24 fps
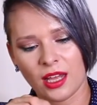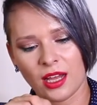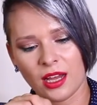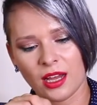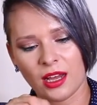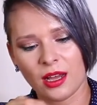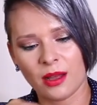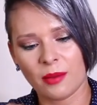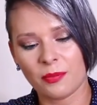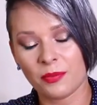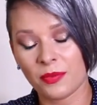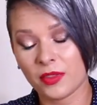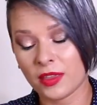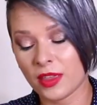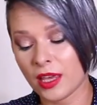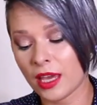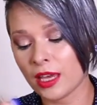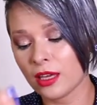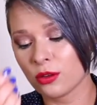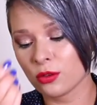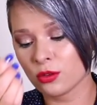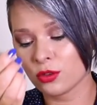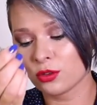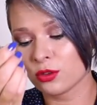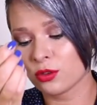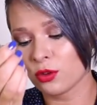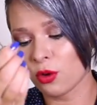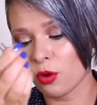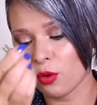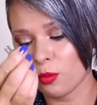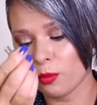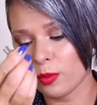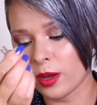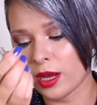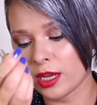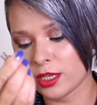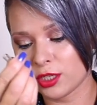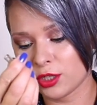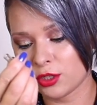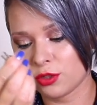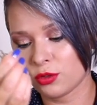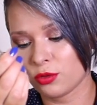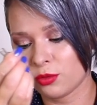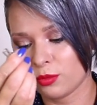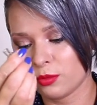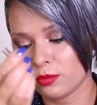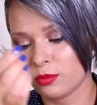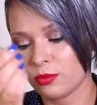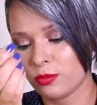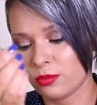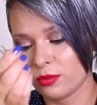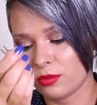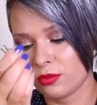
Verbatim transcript: Um, thank you so much to,